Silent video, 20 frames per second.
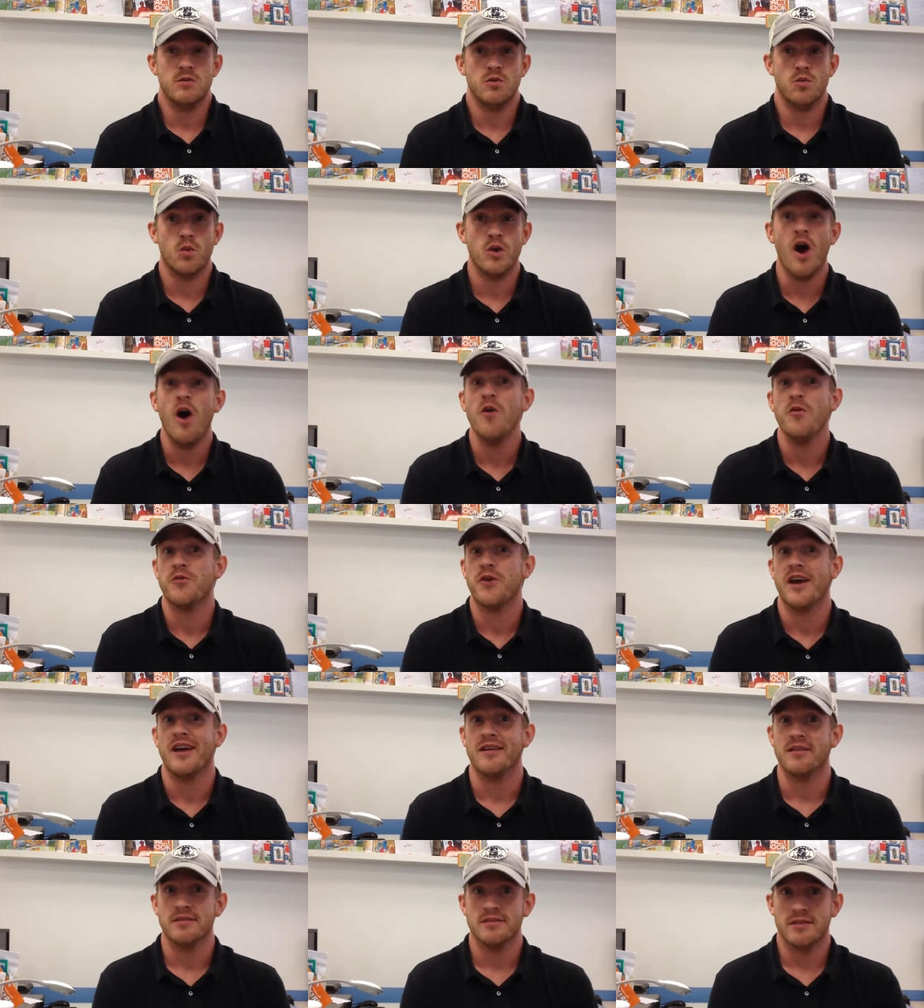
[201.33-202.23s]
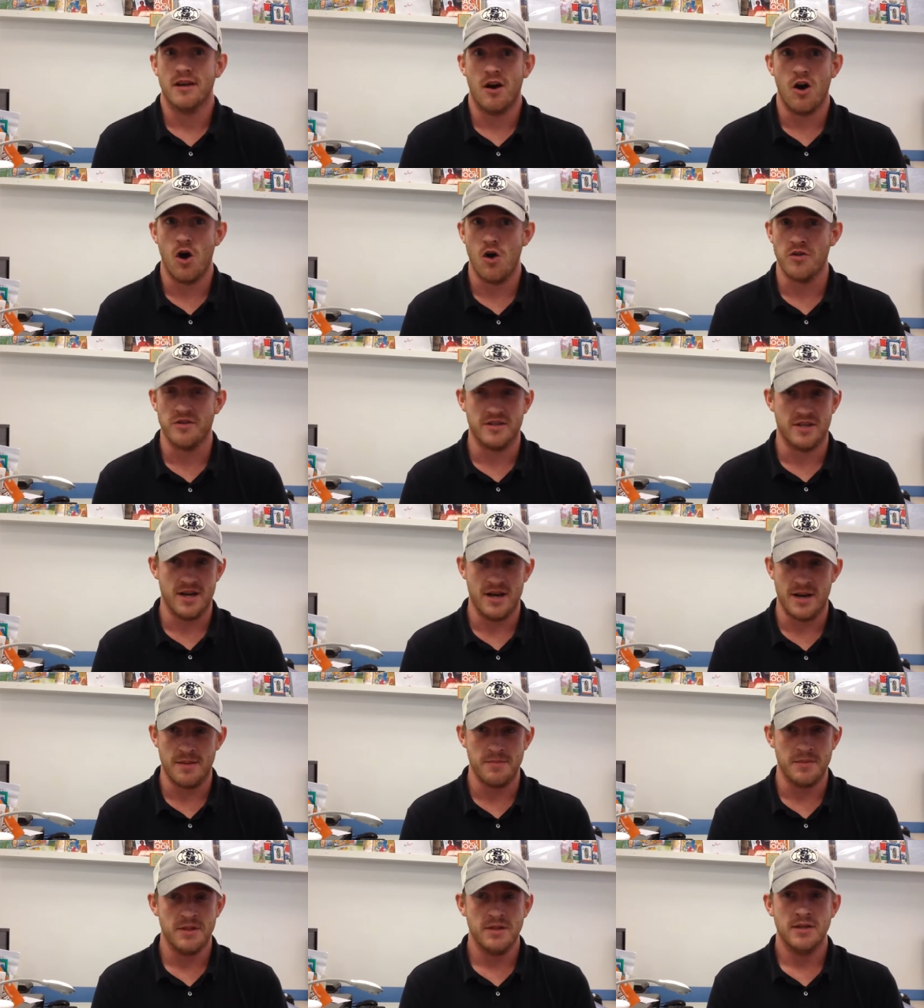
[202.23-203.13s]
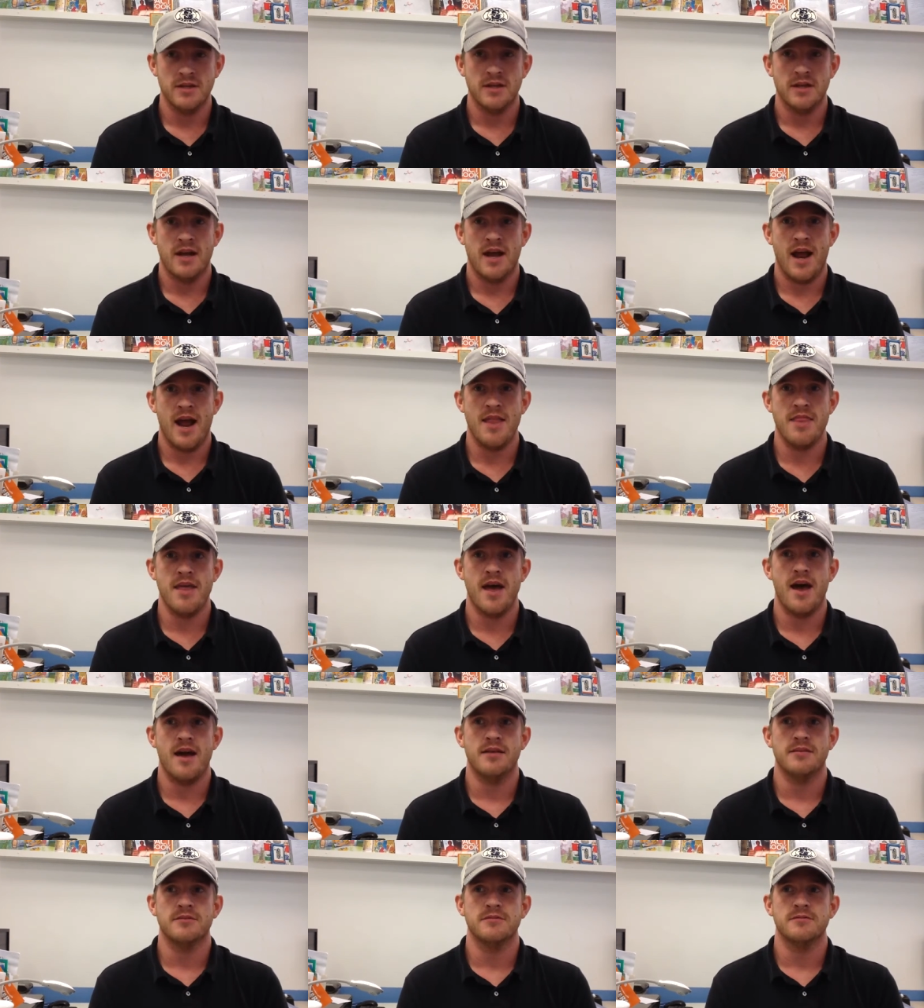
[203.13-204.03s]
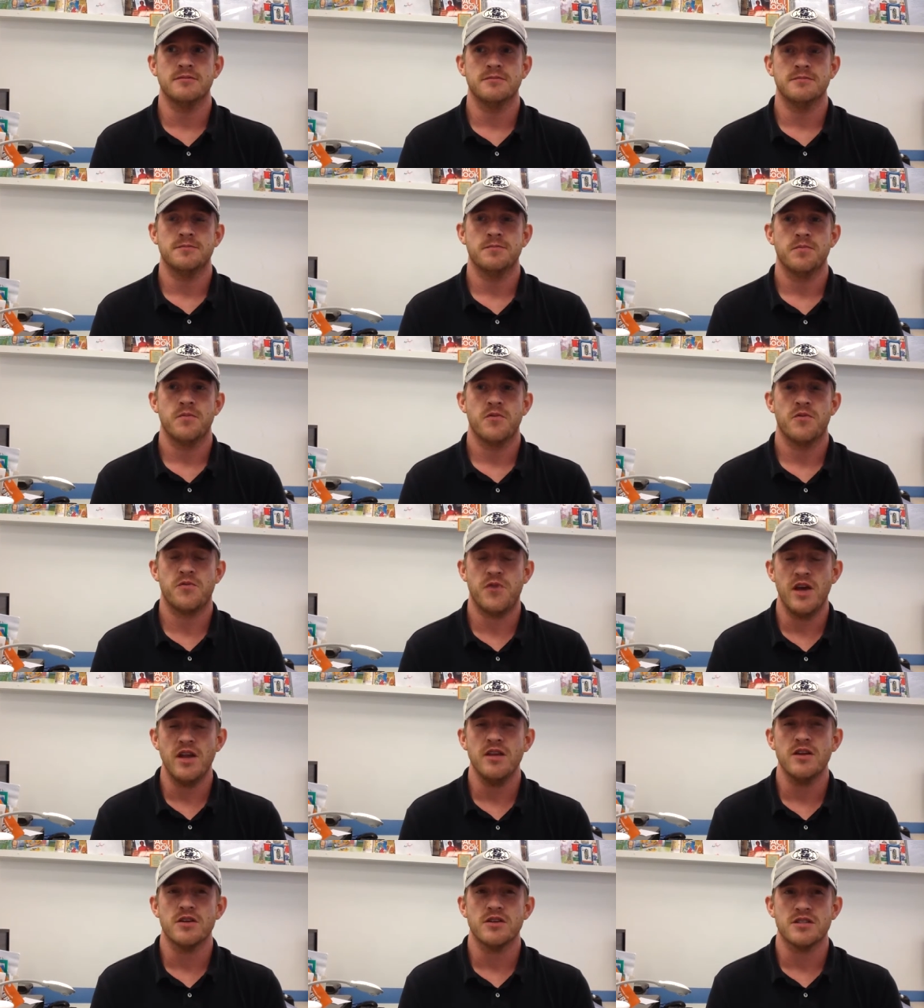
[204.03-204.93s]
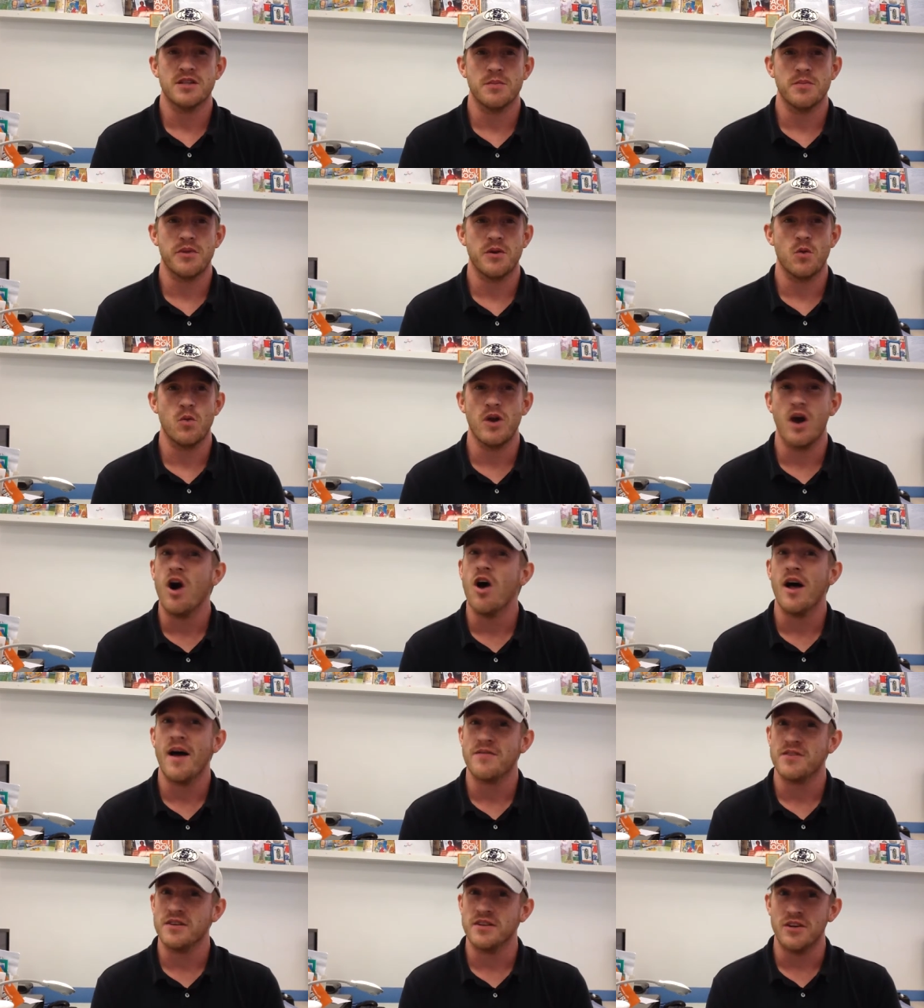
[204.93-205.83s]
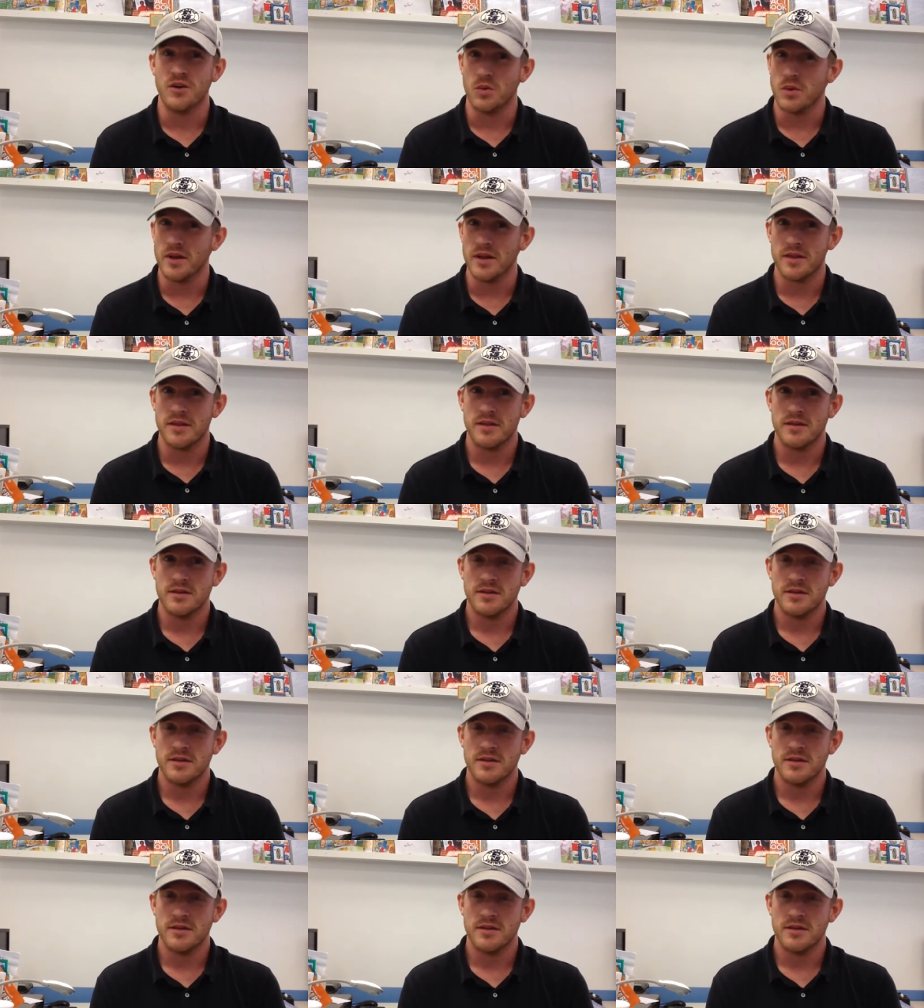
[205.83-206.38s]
we all fail all the time, and that failure is something we all have to deal with.